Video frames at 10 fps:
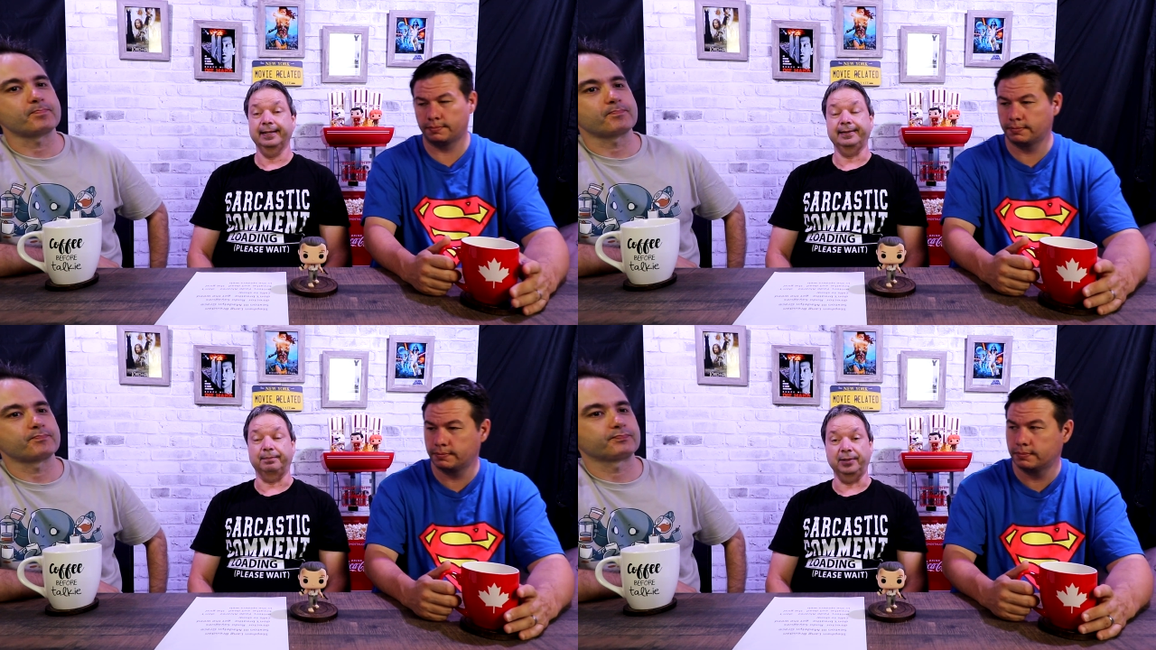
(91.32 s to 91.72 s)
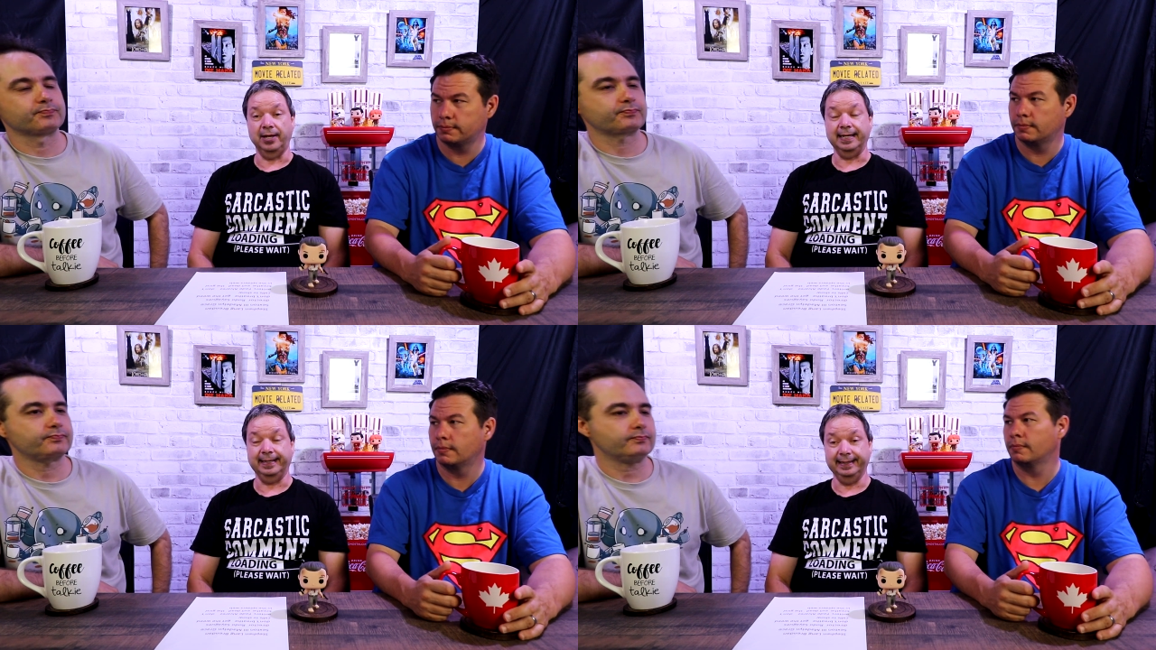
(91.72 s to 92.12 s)
Speaker 1: The
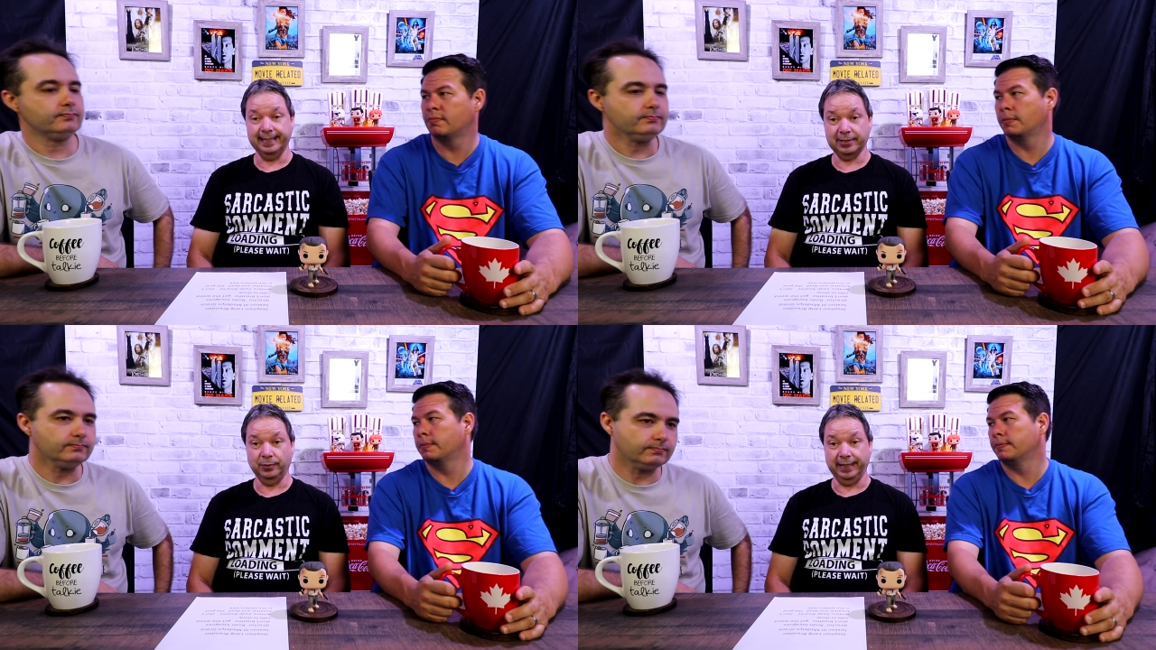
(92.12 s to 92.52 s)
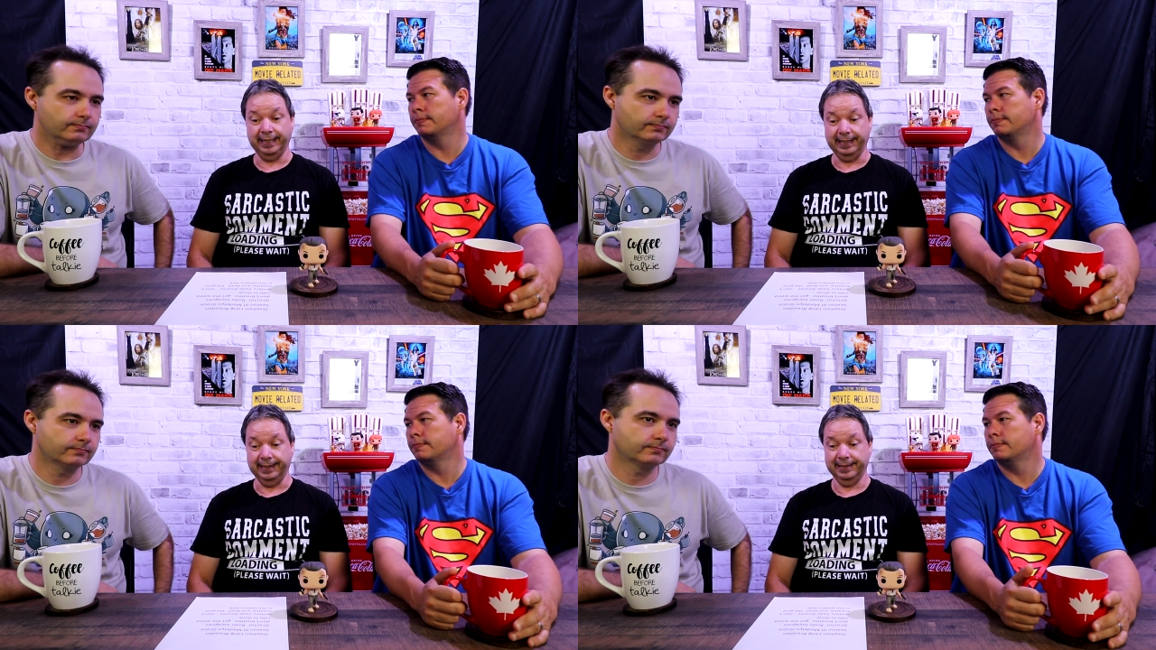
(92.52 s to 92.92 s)
plot in this one
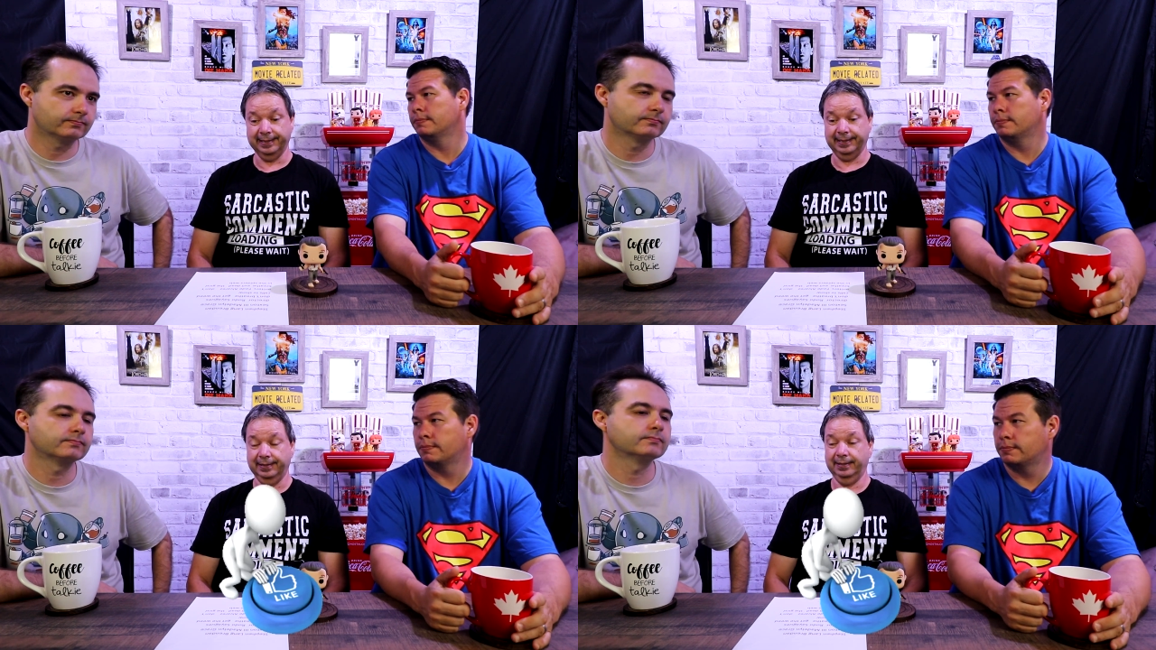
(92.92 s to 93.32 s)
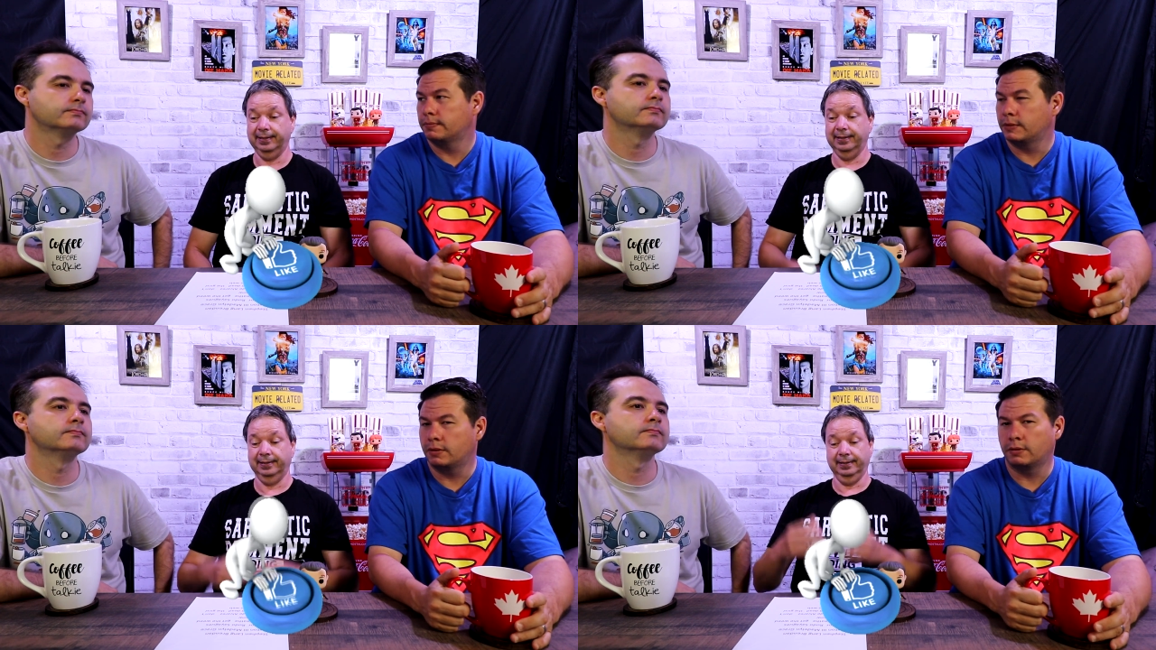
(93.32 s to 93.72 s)
is.
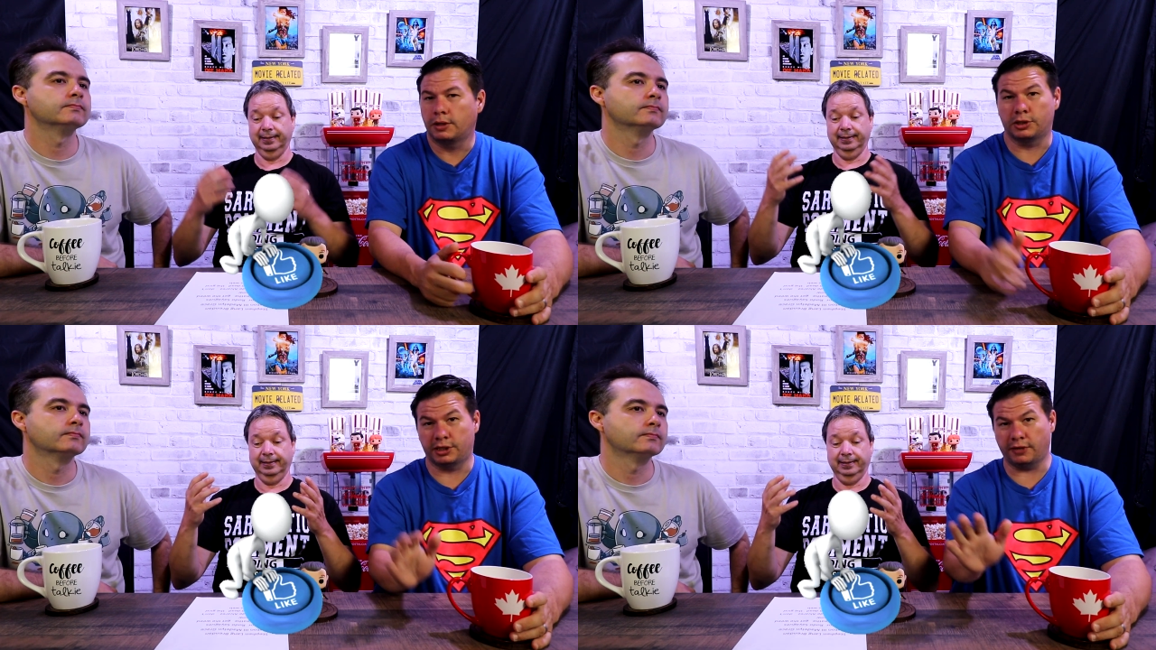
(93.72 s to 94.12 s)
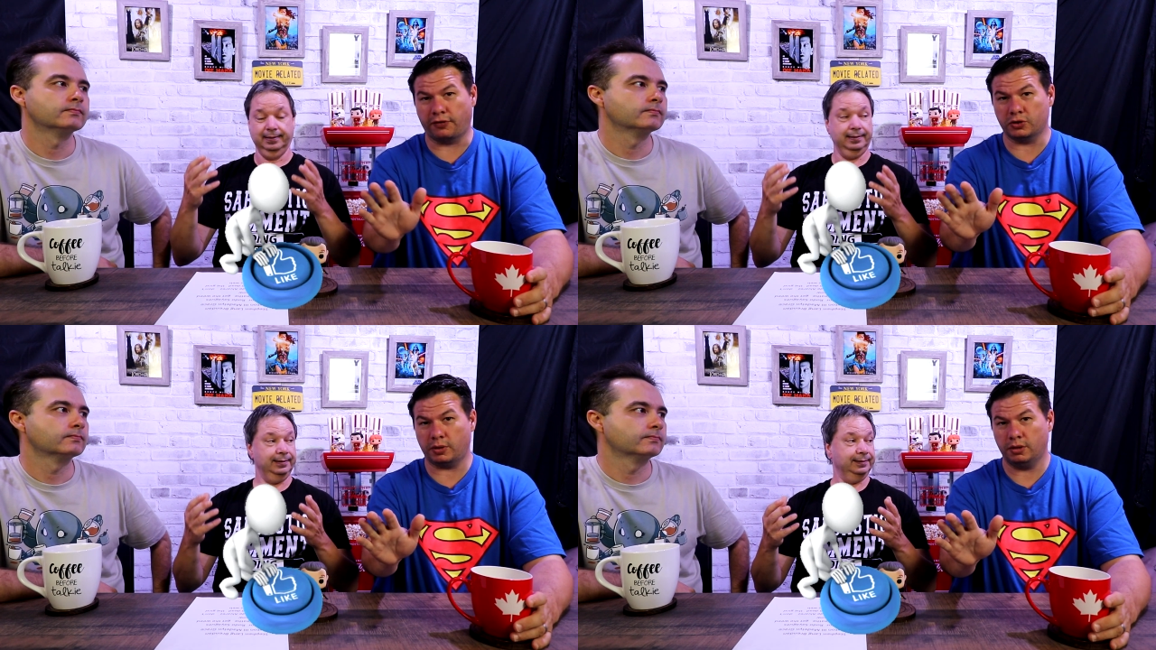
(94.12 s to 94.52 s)
Did you see the
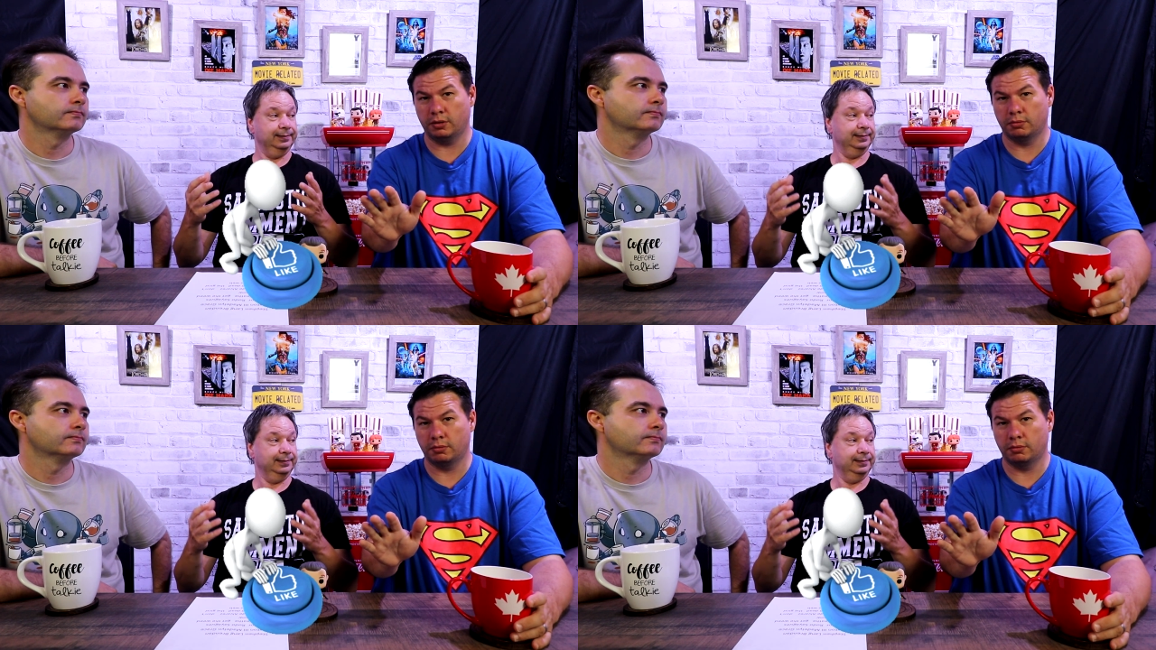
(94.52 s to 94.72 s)
first one?